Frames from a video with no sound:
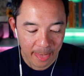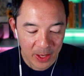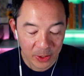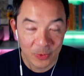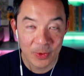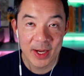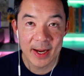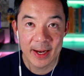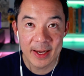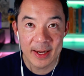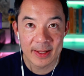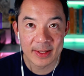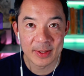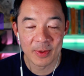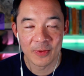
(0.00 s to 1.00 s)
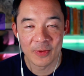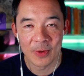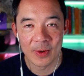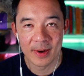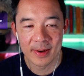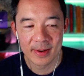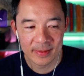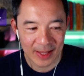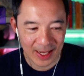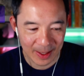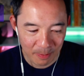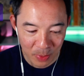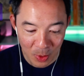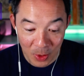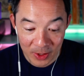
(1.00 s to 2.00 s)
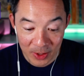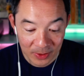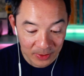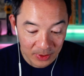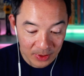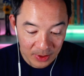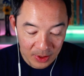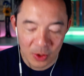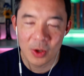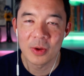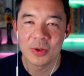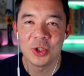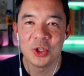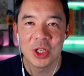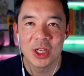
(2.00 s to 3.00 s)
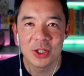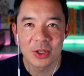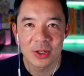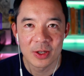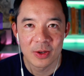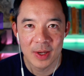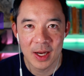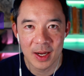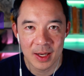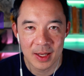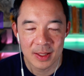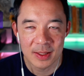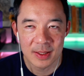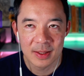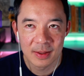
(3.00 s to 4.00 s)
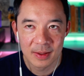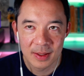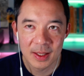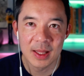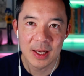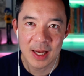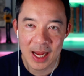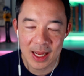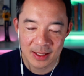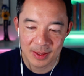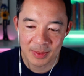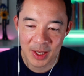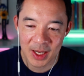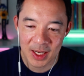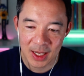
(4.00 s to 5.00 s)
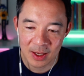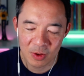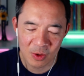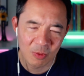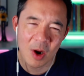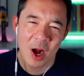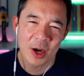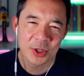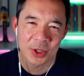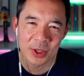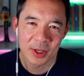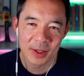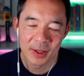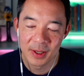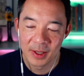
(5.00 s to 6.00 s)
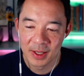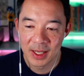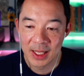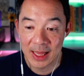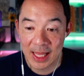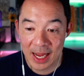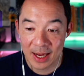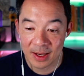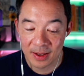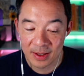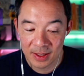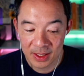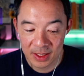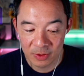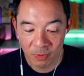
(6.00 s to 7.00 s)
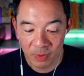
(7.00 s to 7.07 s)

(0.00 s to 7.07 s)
green onions before, like boiled. Oh, no, it's ginger, green onions, and then you add some honey or rock sugar. That is